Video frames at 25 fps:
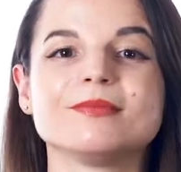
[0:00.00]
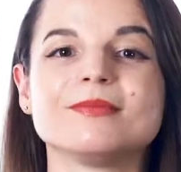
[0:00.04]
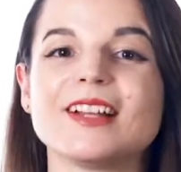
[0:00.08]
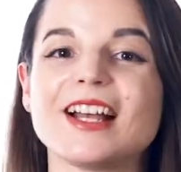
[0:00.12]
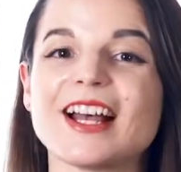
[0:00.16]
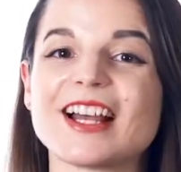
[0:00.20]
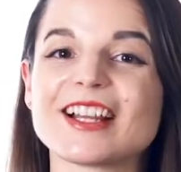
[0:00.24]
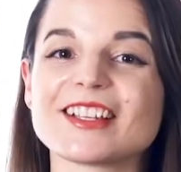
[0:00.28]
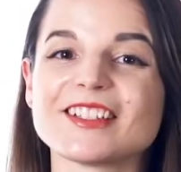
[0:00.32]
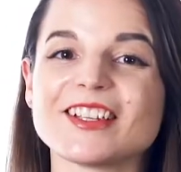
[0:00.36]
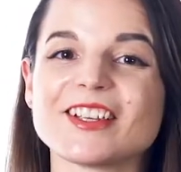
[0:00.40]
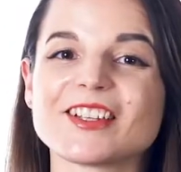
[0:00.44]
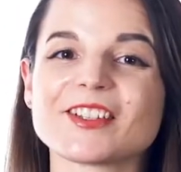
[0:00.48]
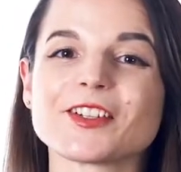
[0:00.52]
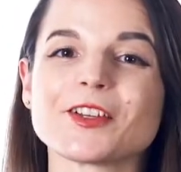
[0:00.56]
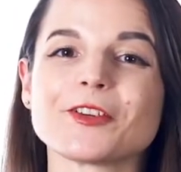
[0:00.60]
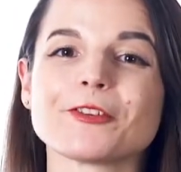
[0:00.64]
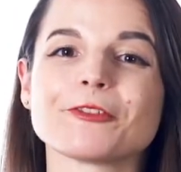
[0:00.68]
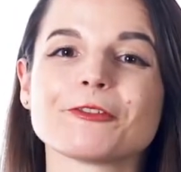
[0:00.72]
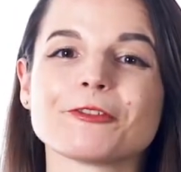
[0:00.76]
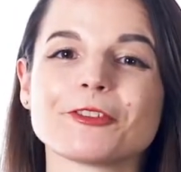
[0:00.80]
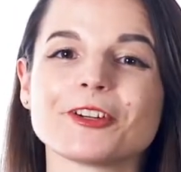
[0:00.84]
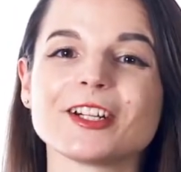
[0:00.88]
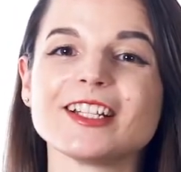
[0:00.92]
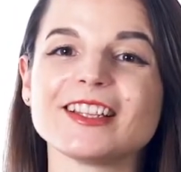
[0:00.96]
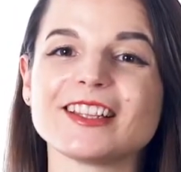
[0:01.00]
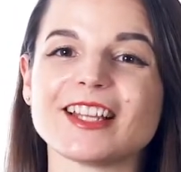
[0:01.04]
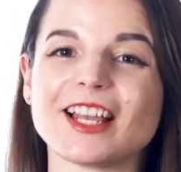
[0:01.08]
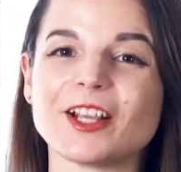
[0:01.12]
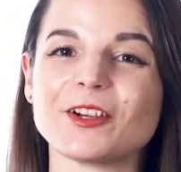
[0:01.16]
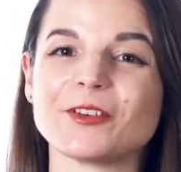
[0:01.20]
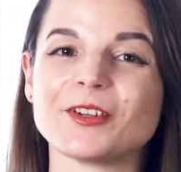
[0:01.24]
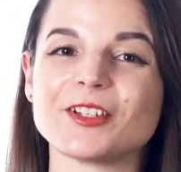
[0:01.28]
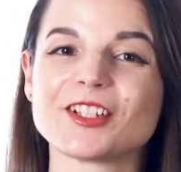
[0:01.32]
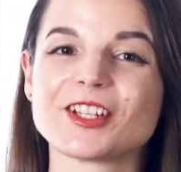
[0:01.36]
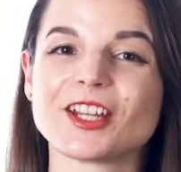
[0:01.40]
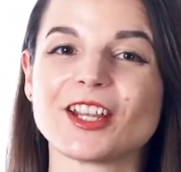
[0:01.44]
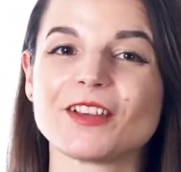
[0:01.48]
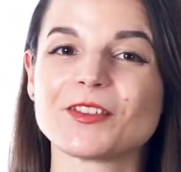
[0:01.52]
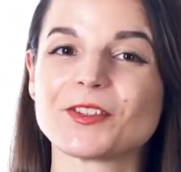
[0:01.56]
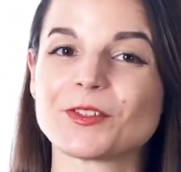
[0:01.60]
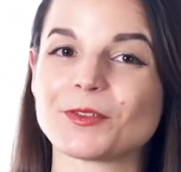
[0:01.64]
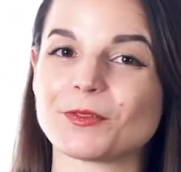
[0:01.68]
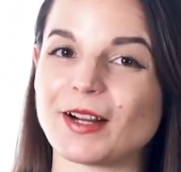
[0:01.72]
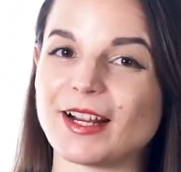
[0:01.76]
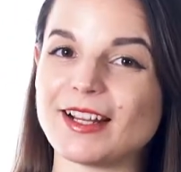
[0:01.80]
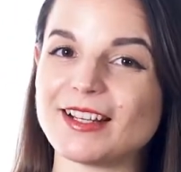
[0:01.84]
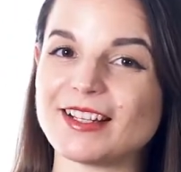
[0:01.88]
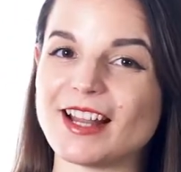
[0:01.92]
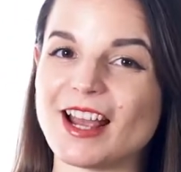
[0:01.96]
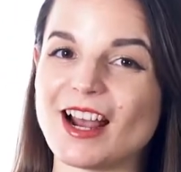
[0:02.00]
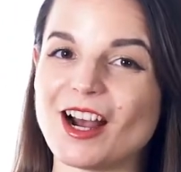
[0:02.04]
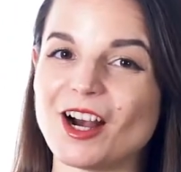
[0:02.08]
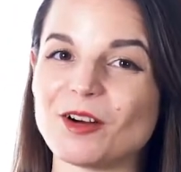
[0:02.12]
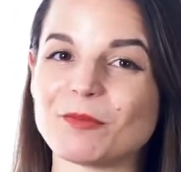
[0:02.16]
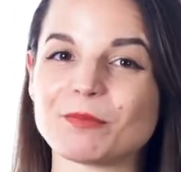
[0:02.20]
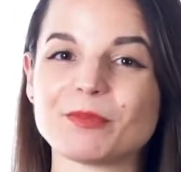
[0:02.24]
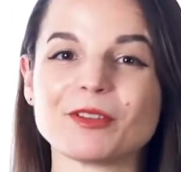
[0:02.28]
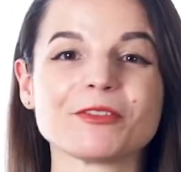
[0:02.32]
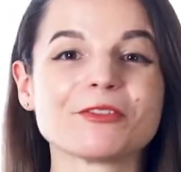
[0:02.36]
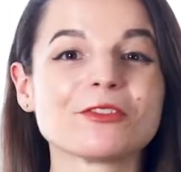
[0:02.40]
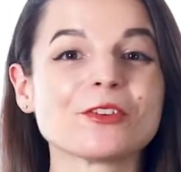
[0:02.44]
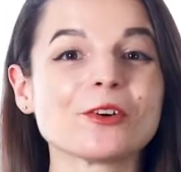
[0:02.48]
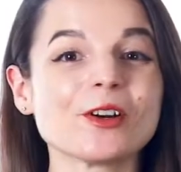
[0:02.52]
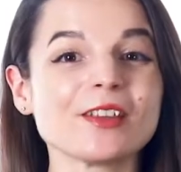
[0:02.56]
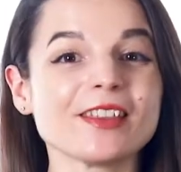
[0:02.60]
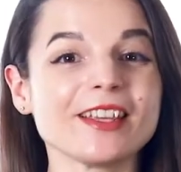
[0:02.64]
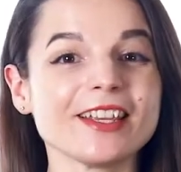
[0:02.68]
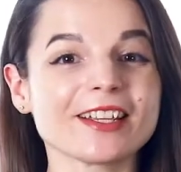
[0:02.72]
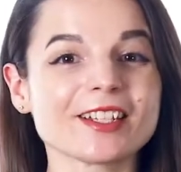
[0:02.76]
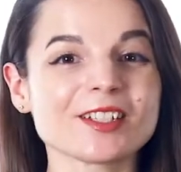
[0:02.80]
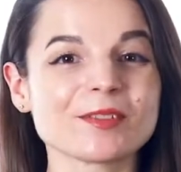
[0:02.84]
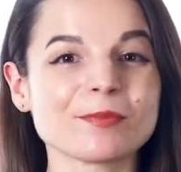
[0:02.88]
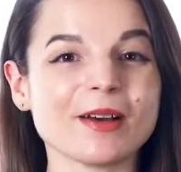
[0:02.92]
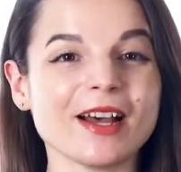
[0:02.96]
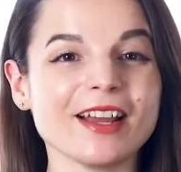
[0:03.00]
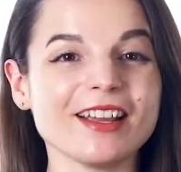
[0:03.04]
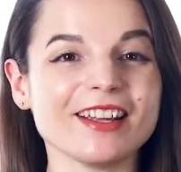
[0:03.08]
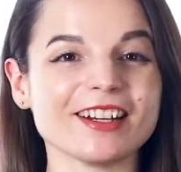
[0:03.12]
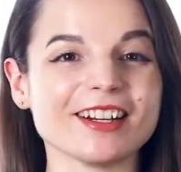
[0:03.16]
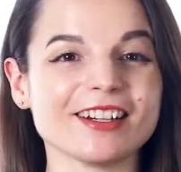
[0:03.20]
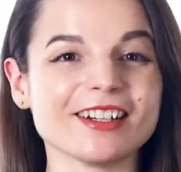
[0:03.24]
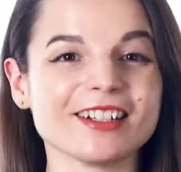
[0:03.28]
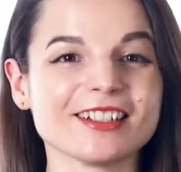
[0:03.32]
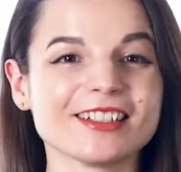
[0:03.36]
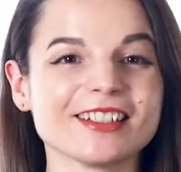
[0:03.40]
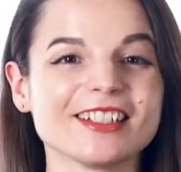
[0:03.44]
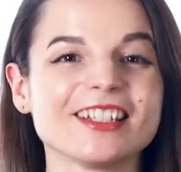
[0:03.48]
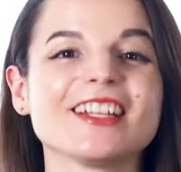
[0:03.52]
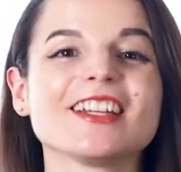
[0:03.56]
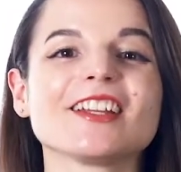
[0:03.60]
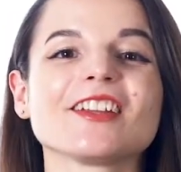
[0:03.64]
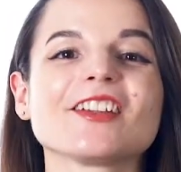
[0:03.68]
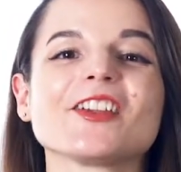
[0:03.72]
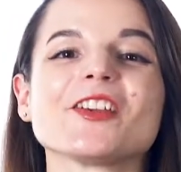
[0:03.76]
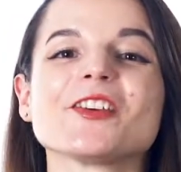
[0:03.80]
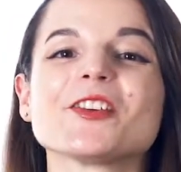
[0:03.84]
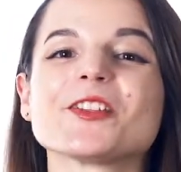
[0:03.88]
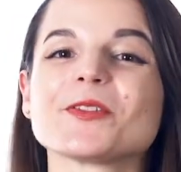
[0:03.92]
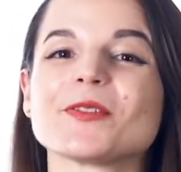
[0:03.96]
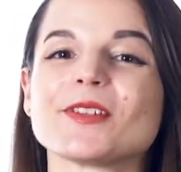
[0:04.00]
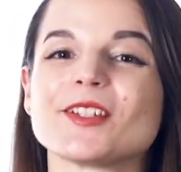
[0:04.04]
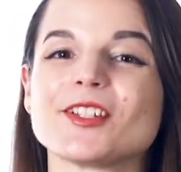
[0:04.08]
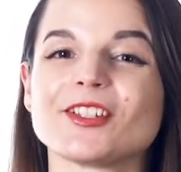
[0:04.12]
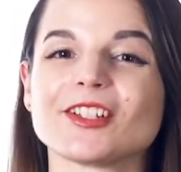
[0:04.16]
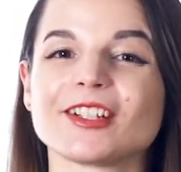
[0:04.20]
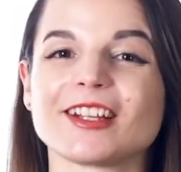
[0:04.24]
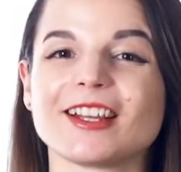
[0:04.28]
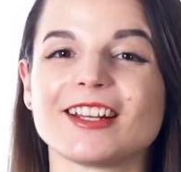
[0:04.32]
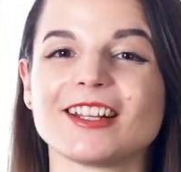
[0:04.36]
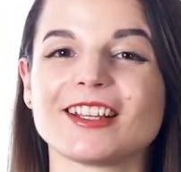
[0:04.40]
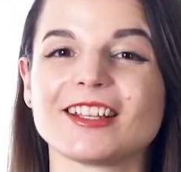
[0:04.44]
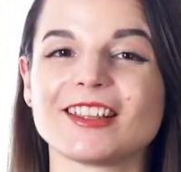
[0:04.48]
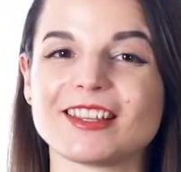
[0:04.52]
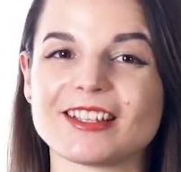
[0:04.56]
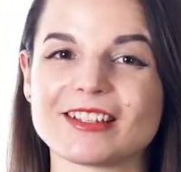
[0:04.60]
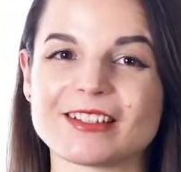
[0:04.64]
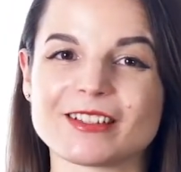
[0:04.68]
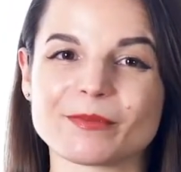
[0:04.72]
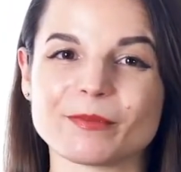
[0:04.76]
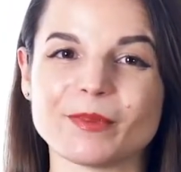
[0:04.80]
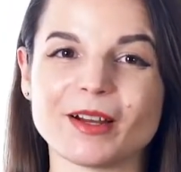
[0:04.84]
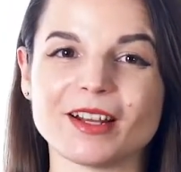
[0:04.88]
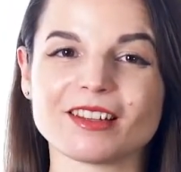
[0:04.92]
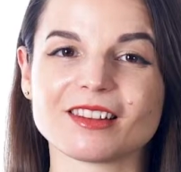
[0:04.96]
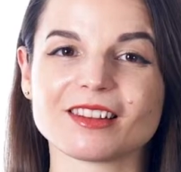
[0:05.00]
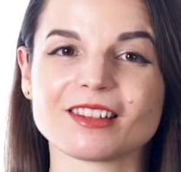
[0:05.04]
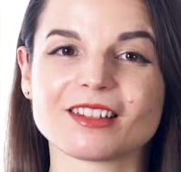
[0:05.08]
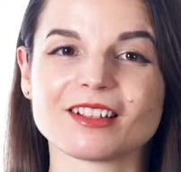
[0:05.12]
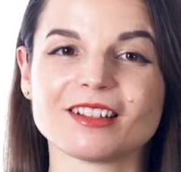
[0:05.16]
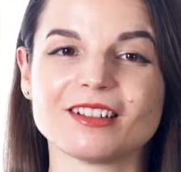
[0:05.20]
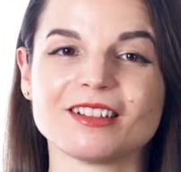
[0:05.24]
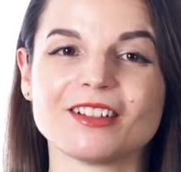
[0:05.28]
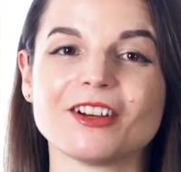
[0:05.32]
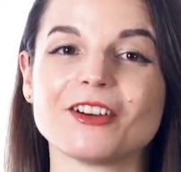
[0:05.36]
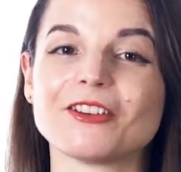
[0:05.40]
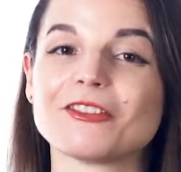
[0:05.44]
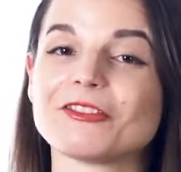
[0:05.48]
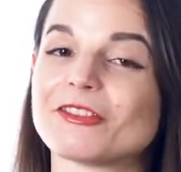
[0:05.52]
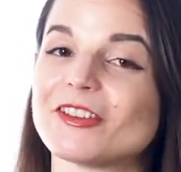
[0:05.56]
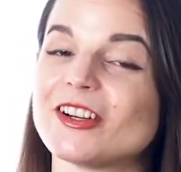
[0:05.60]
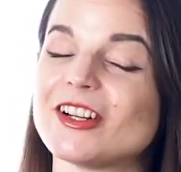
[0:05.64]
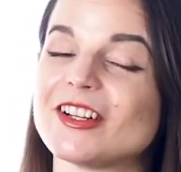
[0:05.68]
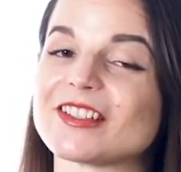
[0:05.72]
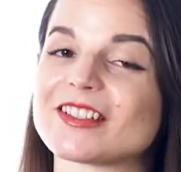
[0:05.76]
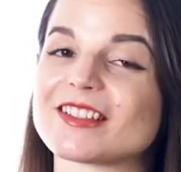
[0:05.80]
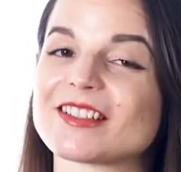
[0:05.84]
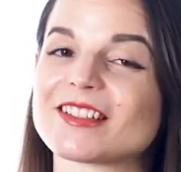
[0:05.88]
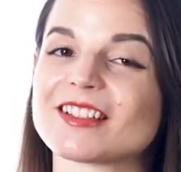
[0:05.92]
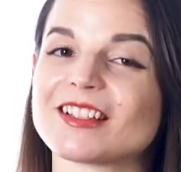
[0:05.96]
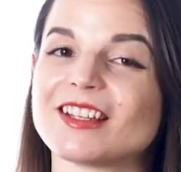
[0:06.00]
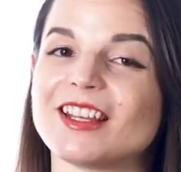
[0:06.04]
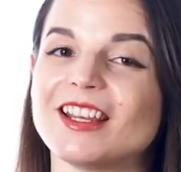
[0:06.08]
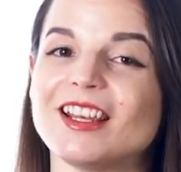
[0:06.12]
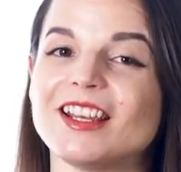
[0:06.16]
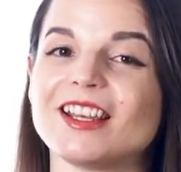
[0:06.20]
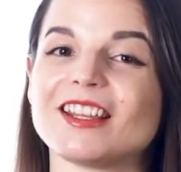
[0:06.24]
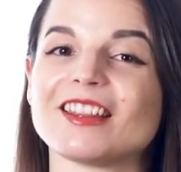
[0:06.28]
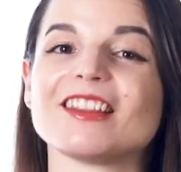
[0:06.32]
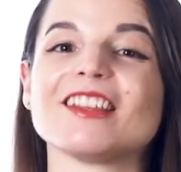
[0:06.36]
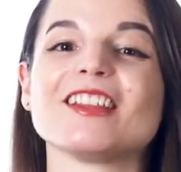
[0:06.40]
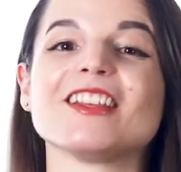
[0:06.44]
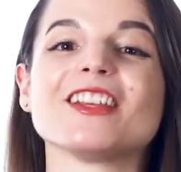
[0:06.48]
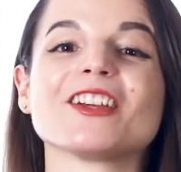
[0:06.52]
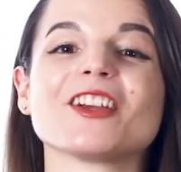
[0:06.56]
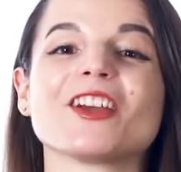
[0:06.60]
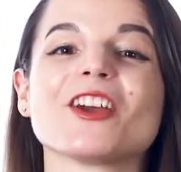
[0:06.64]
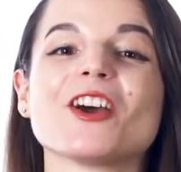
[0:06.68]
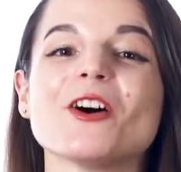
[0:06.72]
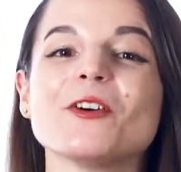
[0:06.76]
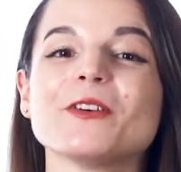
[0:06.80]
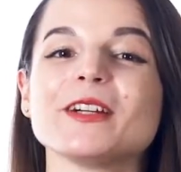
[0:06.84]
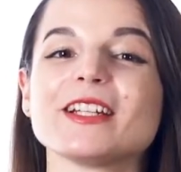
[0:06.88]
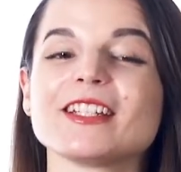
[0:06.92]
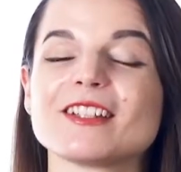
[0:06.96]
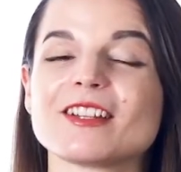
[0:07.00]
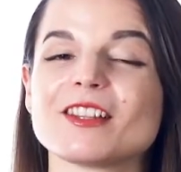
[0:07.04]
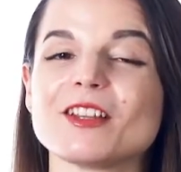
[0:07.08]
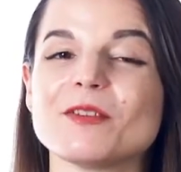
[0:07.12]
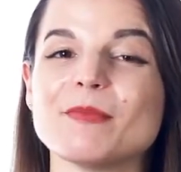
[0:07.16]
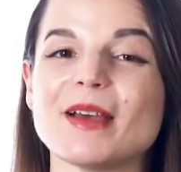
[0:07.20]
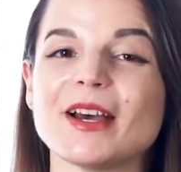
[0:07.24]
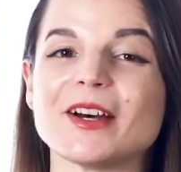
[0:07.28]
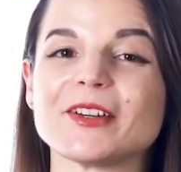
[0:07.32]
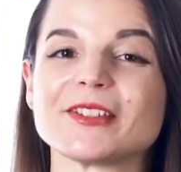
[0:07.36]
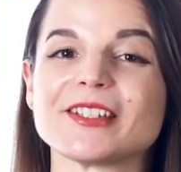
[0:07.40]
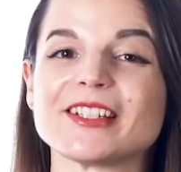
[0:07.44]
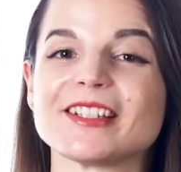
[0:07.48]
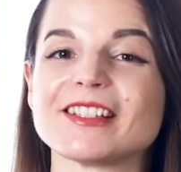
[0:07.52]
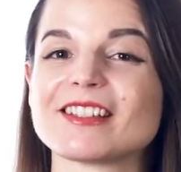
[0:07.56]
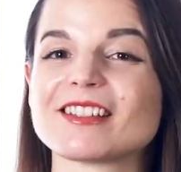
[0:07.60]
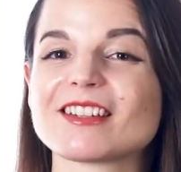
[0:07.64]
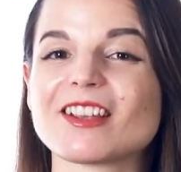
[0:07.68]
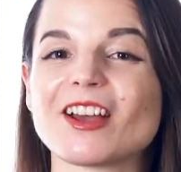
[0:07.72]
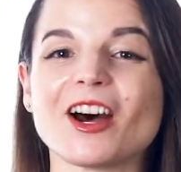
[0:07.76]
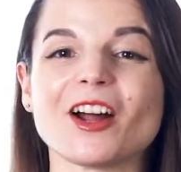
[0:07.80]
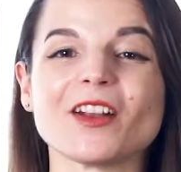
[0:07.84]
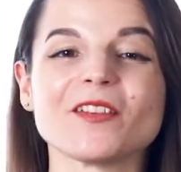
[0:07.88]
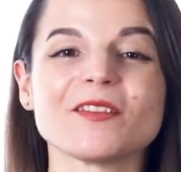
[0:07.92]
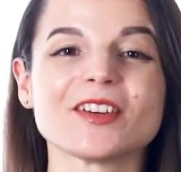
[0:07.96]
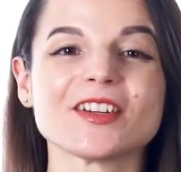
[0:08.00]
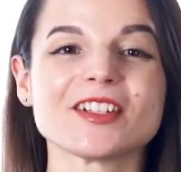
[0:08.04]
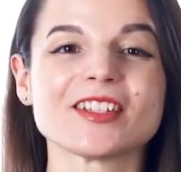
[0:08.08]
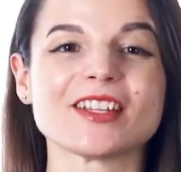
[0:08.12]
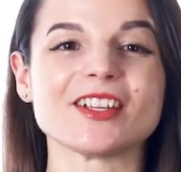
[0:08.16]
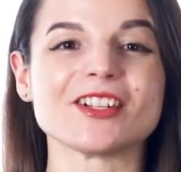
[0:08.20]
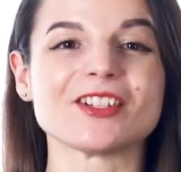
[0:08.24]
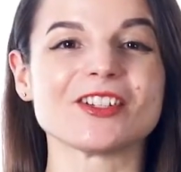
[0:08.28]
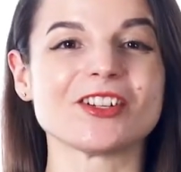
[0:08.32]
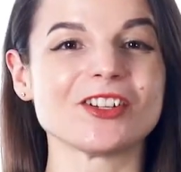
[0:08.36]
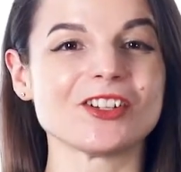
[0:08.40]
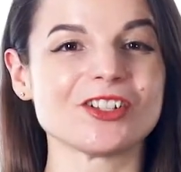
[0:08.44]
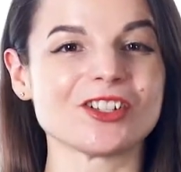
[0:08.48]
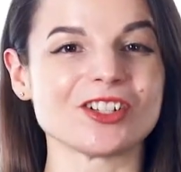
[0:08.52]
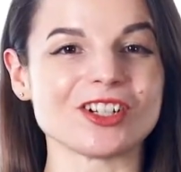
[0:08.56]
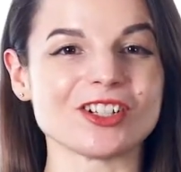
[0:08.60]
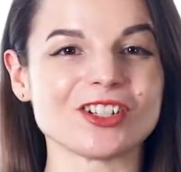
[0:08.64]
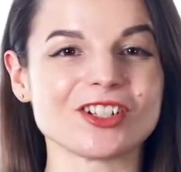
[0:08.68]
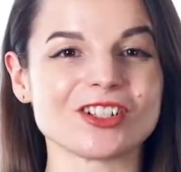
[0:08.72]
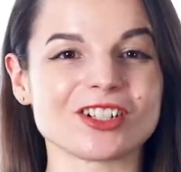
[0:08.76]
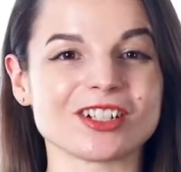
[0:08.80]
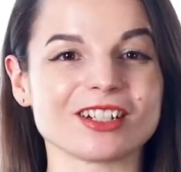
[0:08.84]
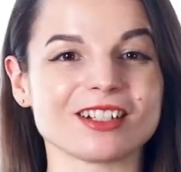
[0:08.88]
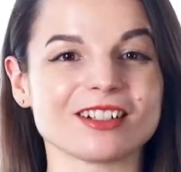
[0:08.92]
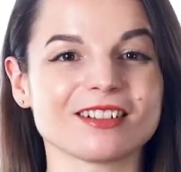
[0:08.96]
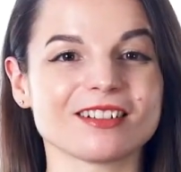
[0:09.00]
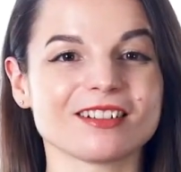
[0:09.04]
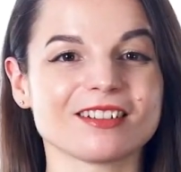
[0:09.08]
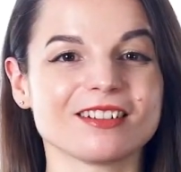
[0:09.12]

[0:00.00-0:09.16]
Access your free language gifts right now before they expire. Here's what you're getting this month. First, the Going to the Mountains Conversation Cheat Sheet.